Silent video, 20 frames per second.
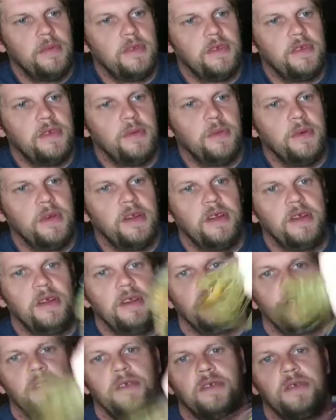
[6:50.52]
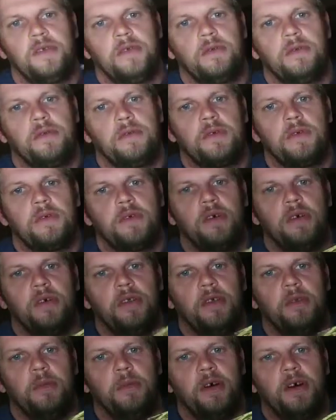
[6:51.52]
to where it's crawling
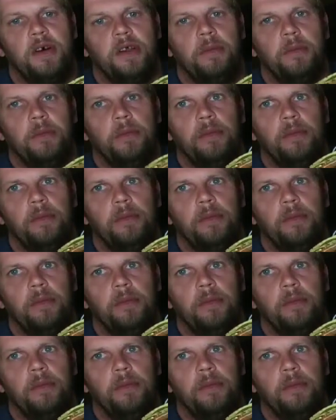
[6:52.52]
on the bottom.